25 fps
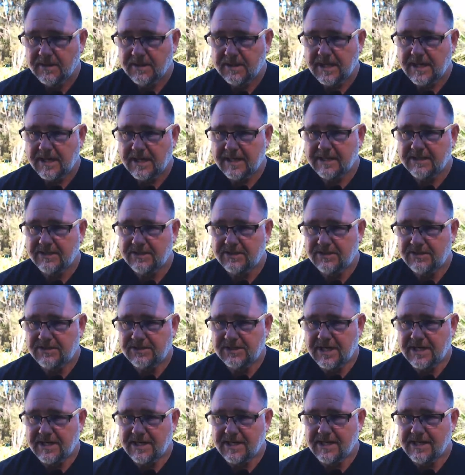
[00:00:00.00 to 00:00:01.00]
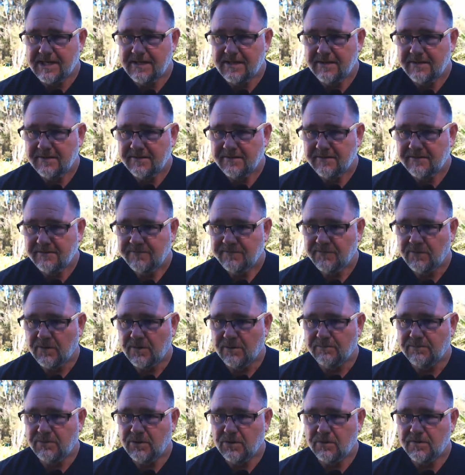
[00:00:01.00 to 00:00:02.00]
G'day, Jenny
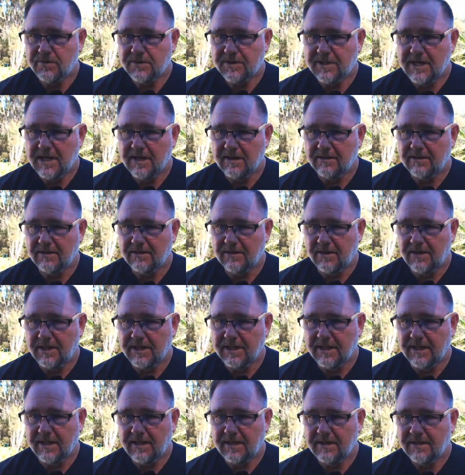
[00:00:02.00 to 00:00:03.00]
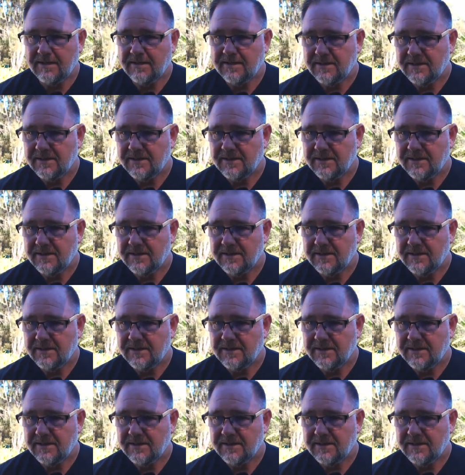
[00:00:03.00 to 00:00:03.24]
from North Carolina.